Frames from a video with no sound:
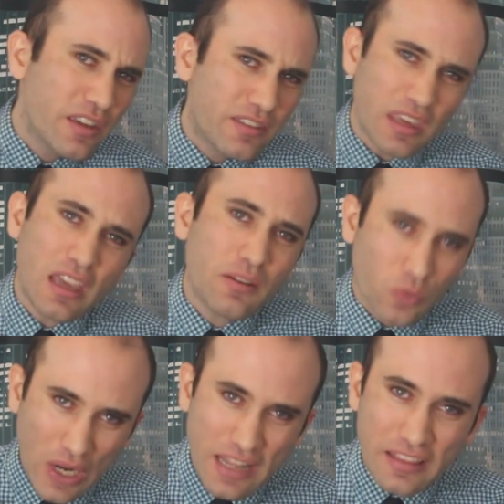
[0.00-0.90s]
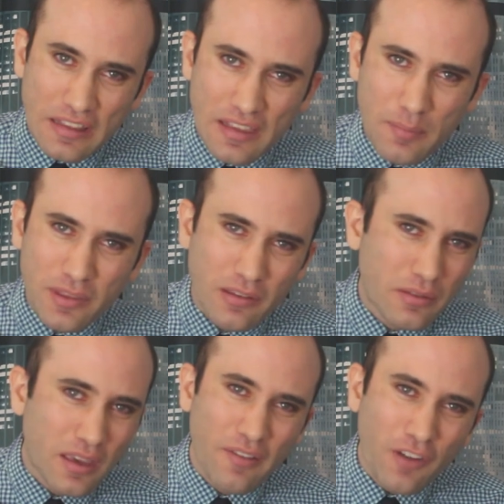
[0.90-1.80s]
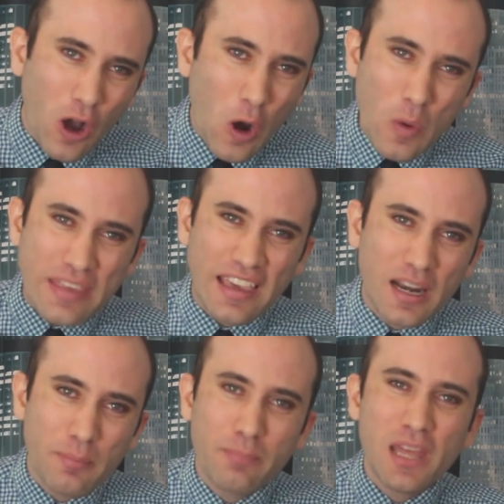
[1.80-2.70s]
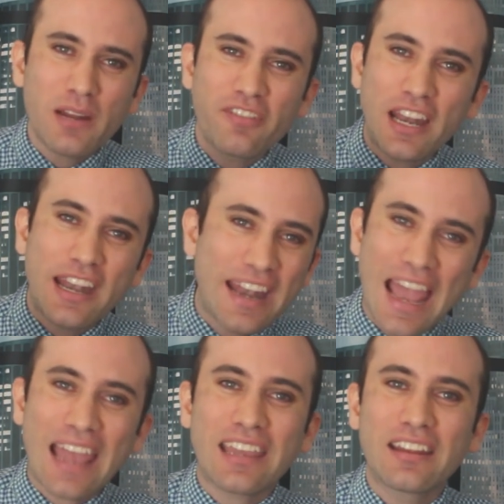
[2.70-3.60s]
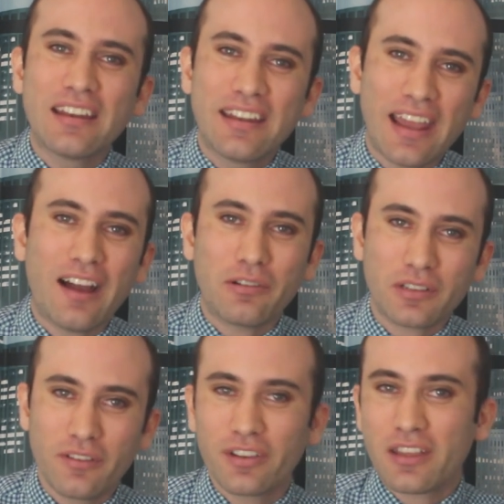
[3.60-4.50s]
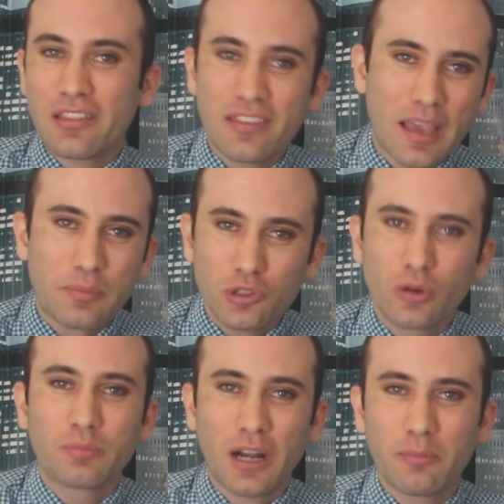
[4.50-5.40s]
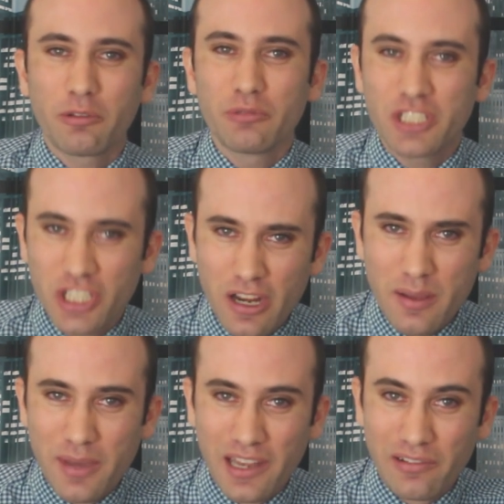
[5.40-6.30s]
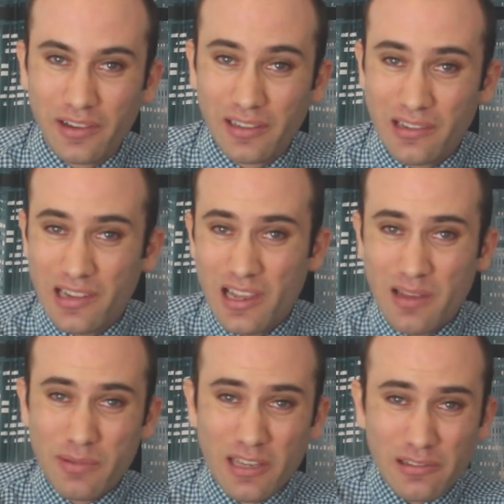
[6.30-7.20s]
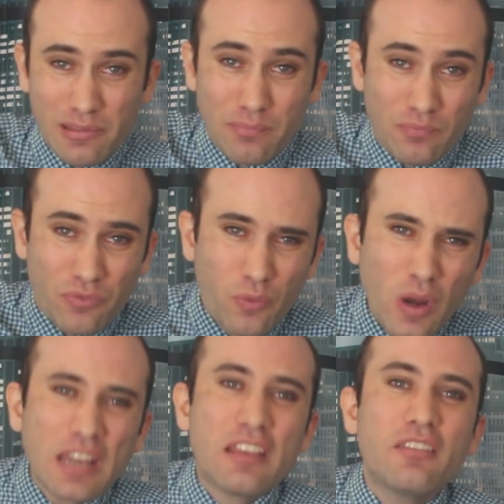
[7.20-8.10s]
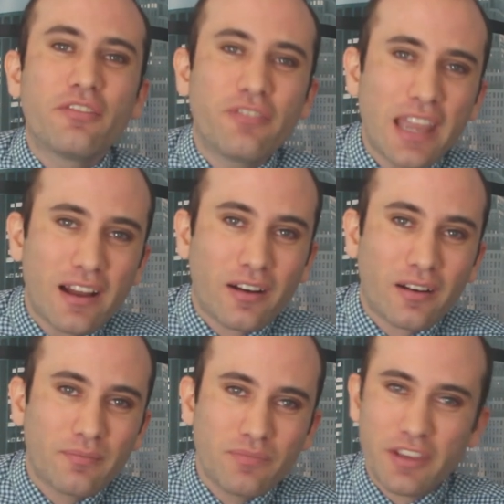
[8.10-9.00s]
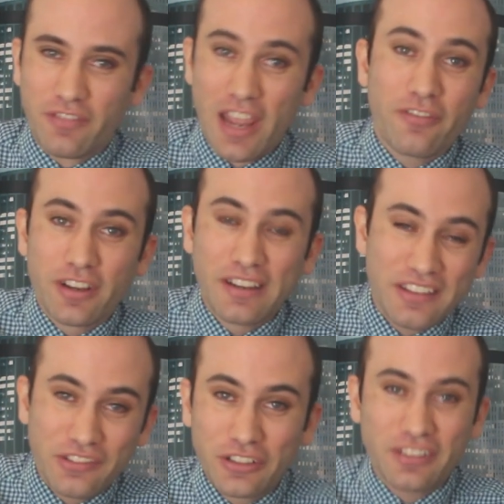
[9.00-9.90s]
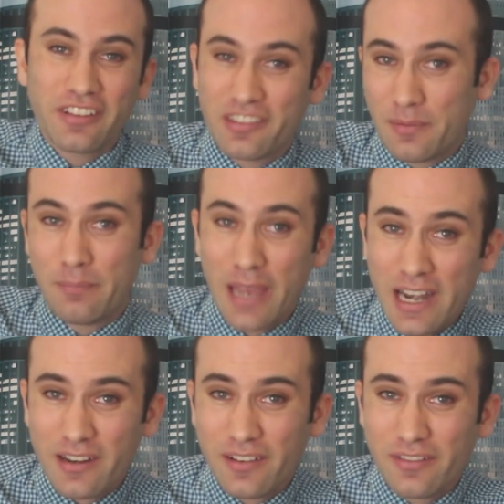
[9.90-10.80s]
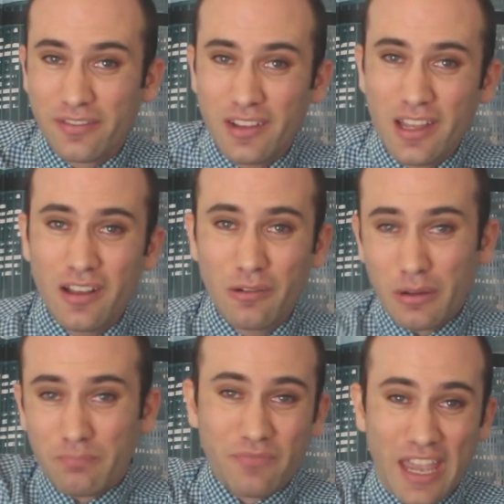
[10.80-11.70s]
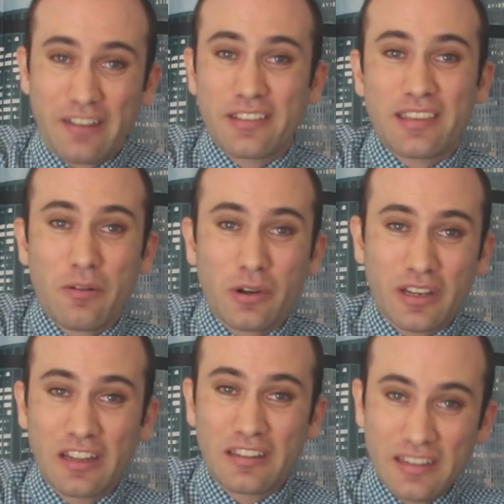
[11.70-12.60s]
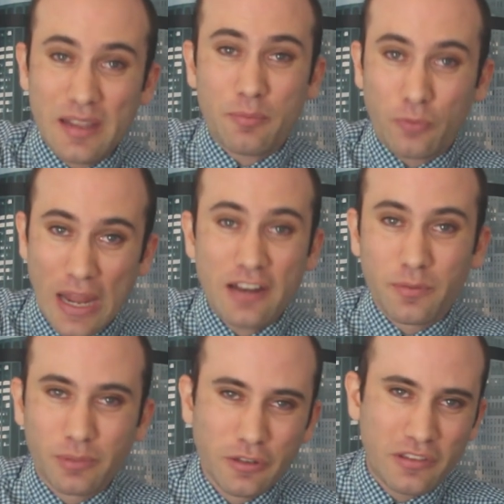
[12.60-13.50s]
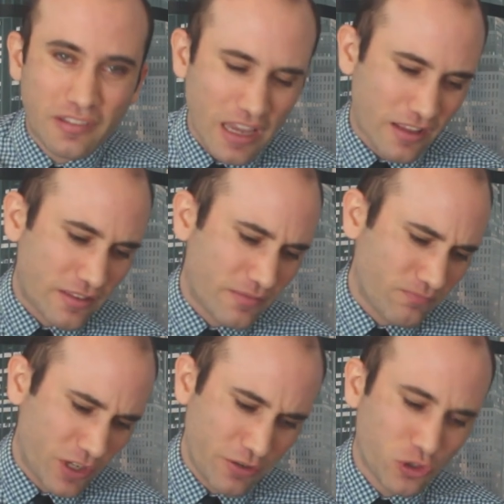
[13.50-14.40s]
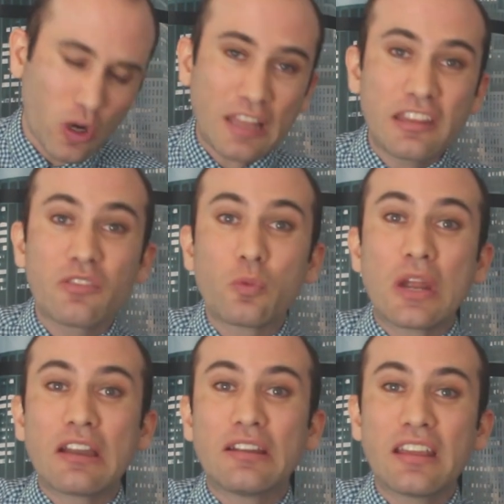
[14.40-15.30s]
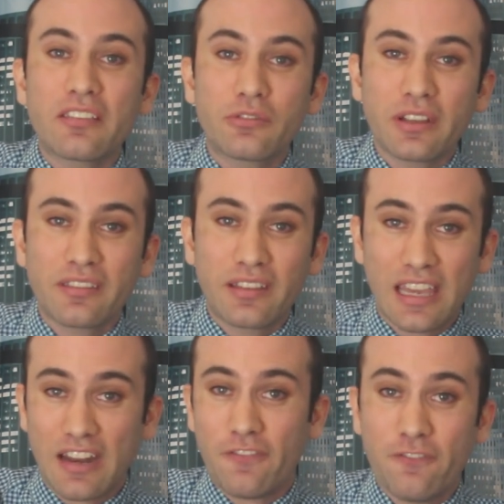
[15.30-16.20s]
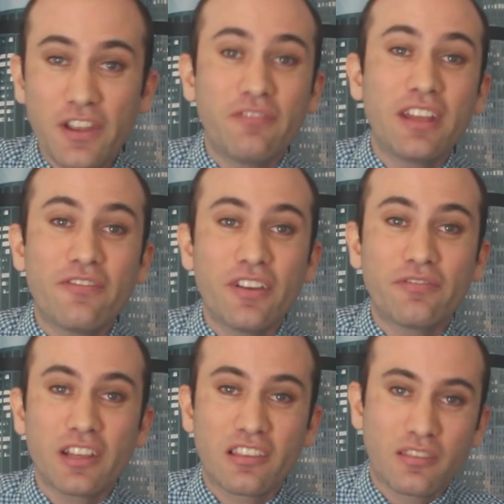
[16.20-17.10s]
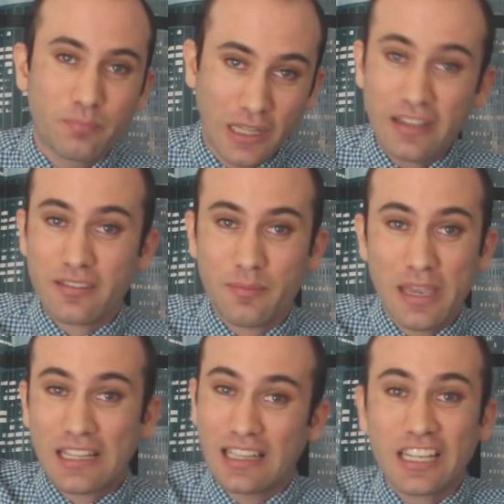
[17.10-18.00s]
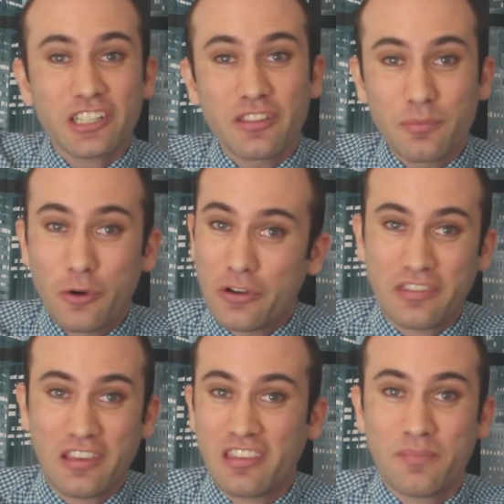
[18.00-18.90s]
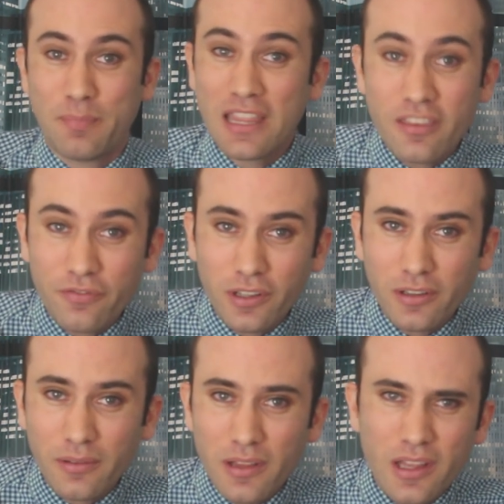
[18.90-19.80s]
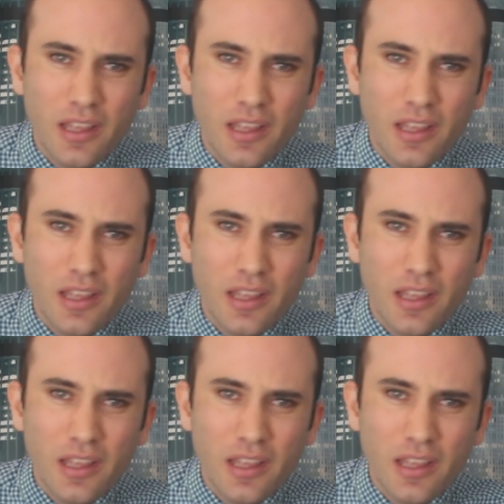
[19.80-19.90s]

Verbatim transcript: You see, in writing these episodes, I've always had a bit of a nagging doubt of a conceptual problem with gerrymandering. Because what is fair? If every district is competitive, well, how does that work in a deep red or blue states? Are you drawing these weird districts to get a 50-50 split to make elections more suspenseful?